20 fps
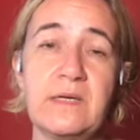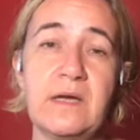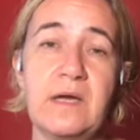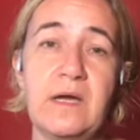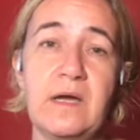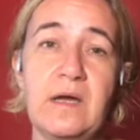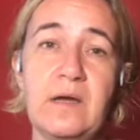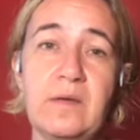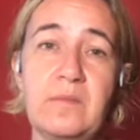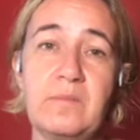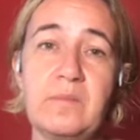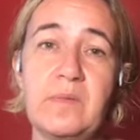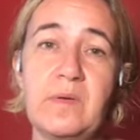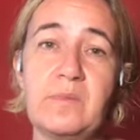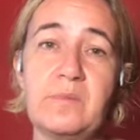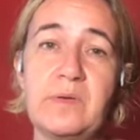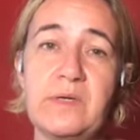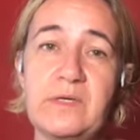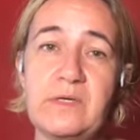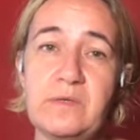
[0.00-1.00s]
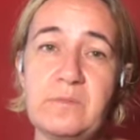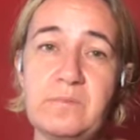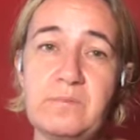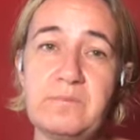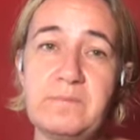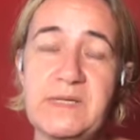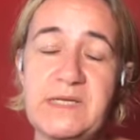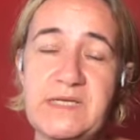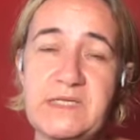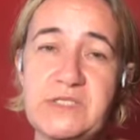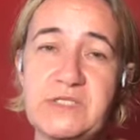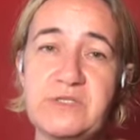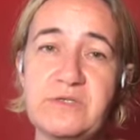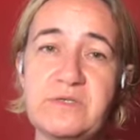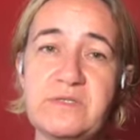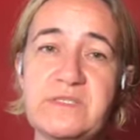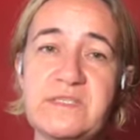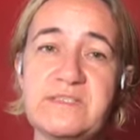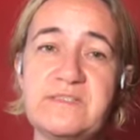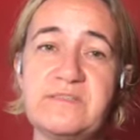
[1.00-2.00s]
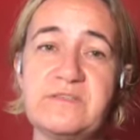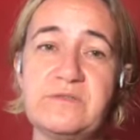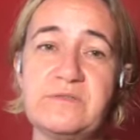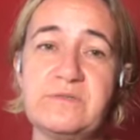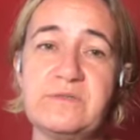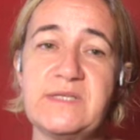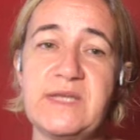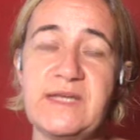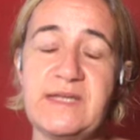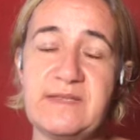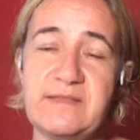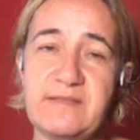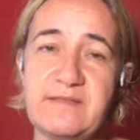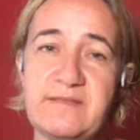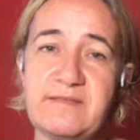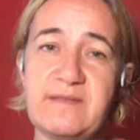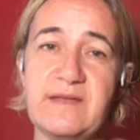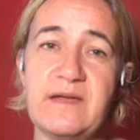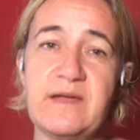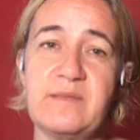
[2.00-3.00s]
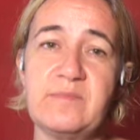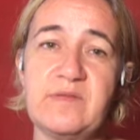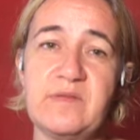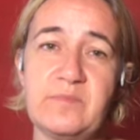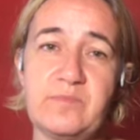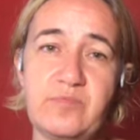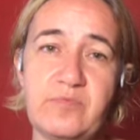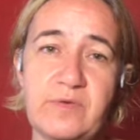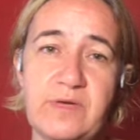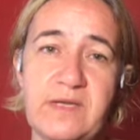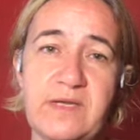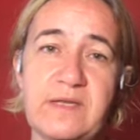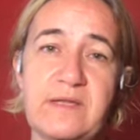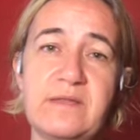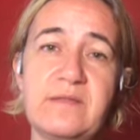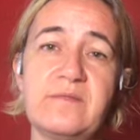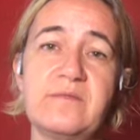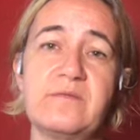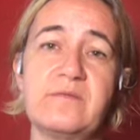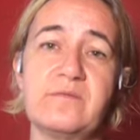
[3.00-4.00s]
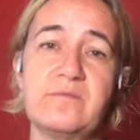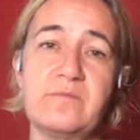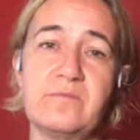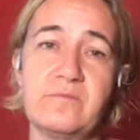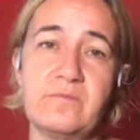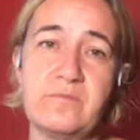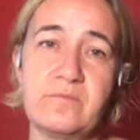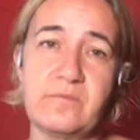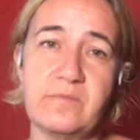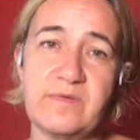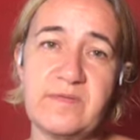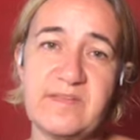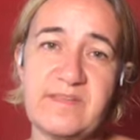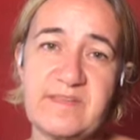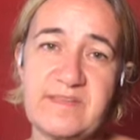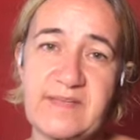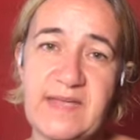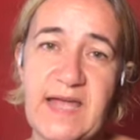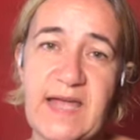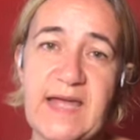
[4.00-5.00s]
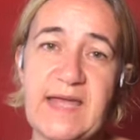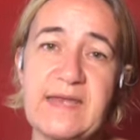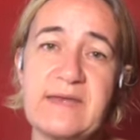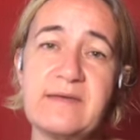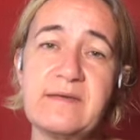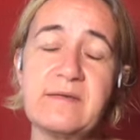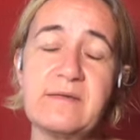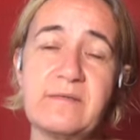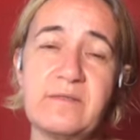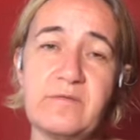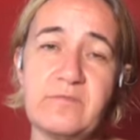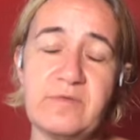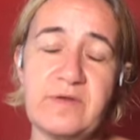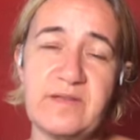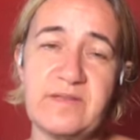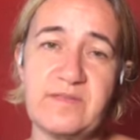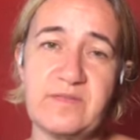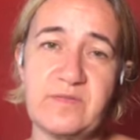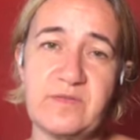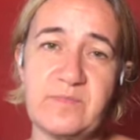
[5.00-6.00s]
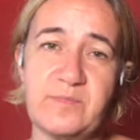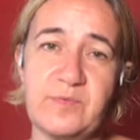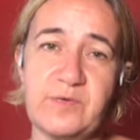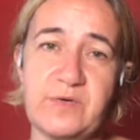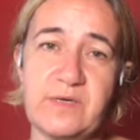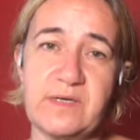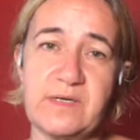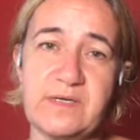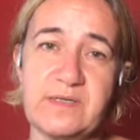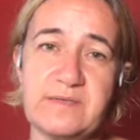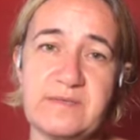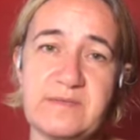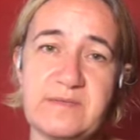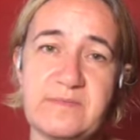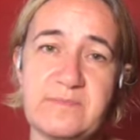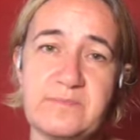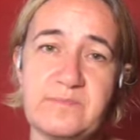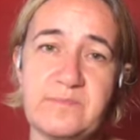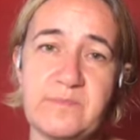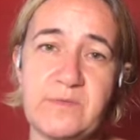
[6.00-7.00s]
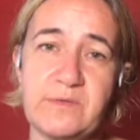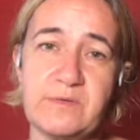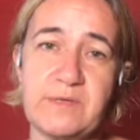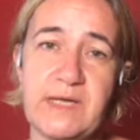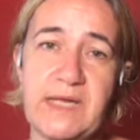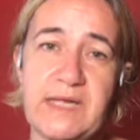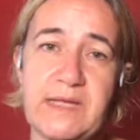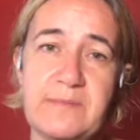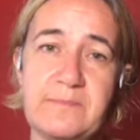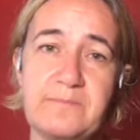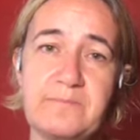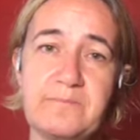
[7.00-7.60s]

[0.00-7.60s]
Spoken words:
But make sure just to take this time to breathe, scan the resource booklet, okay?